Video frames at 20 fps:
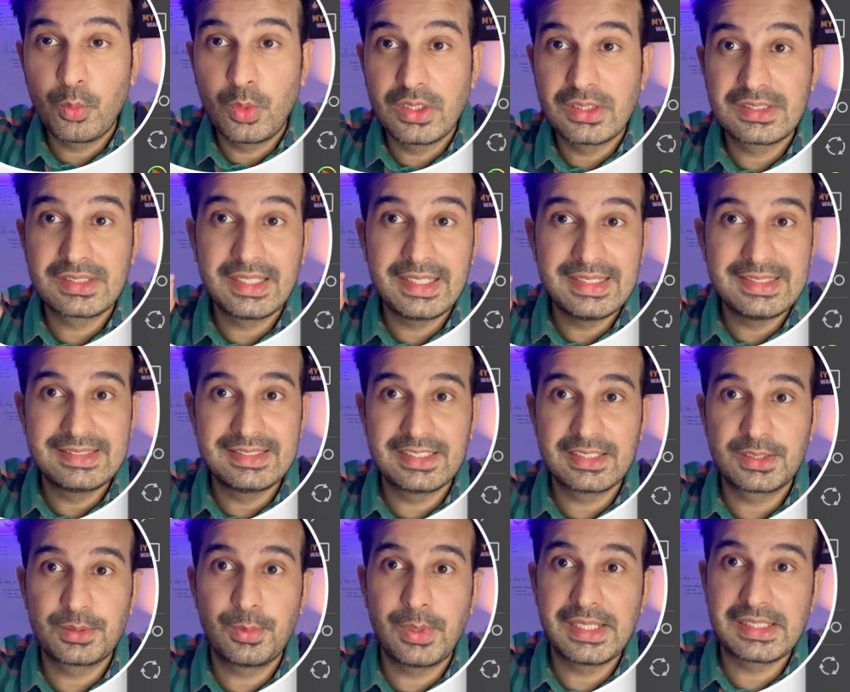ones, the
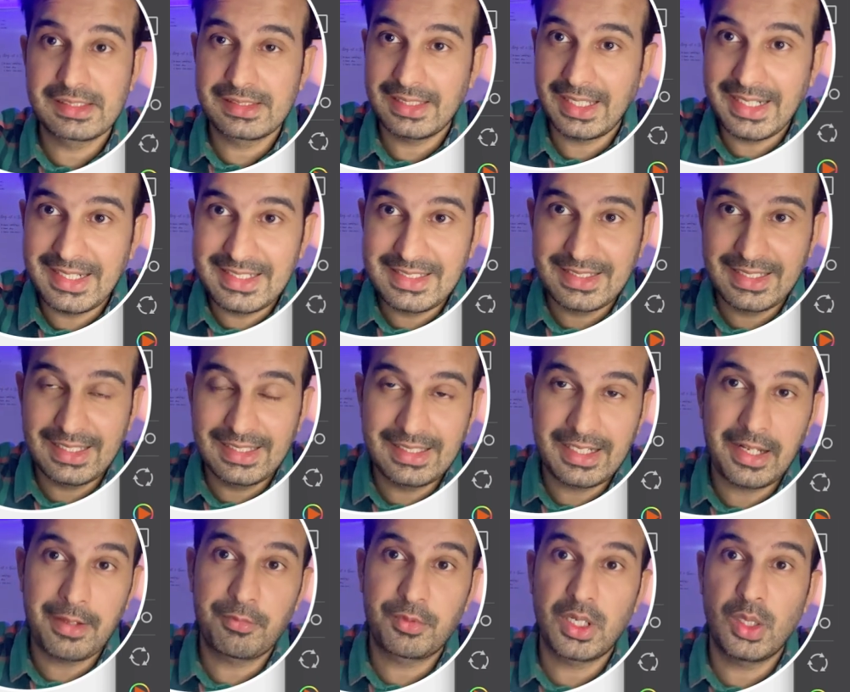easiest way is Lightsails,
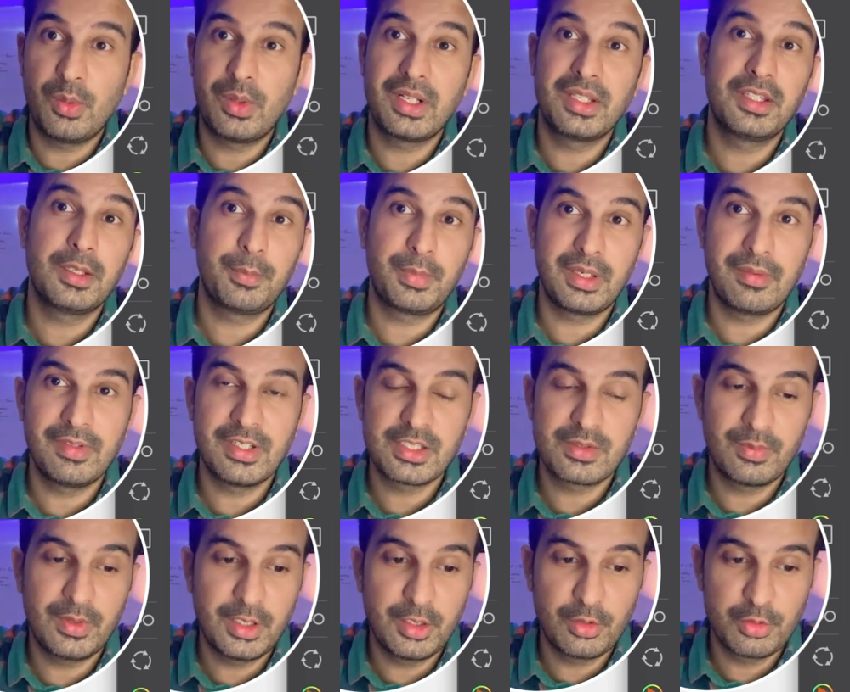and I've covered in the
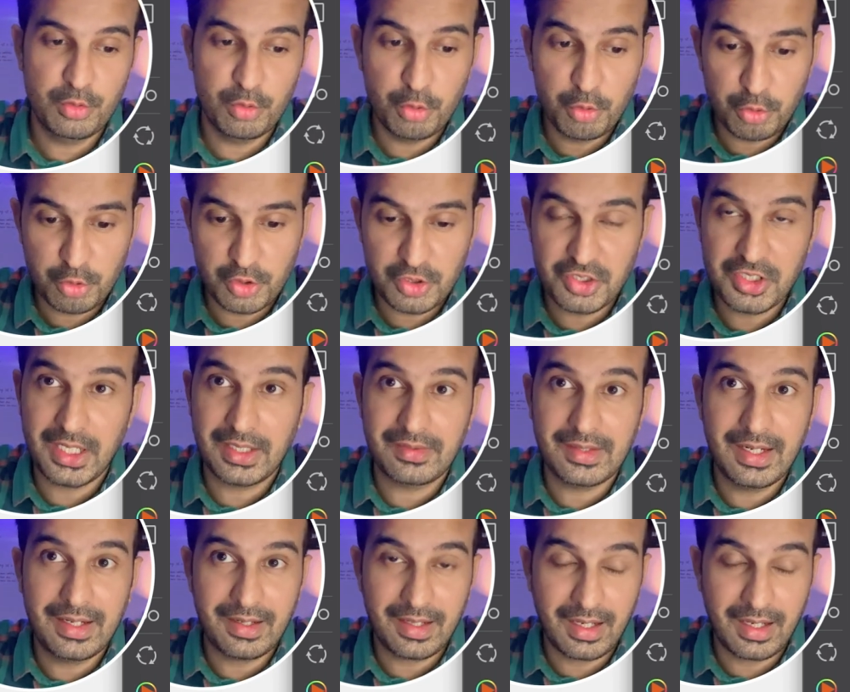previous video, so you should check that